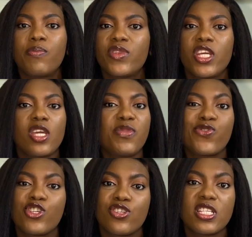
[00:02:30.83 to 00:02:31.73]
the
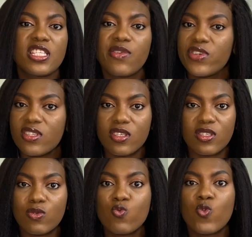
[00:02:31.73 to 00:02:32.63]
immigration
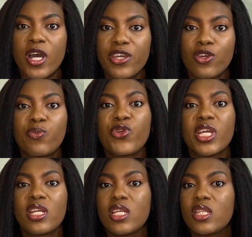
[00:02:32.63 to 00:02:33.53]
services why you're bringing
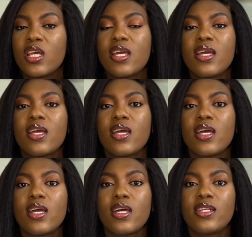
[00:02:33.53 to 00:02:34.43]
in
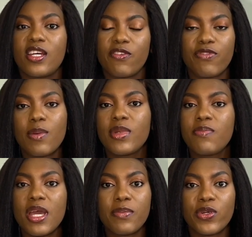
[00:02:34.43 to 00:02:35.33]
that family
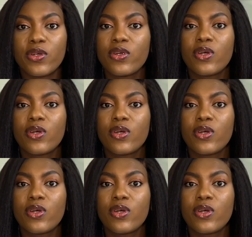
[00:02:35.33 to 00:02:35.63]
member,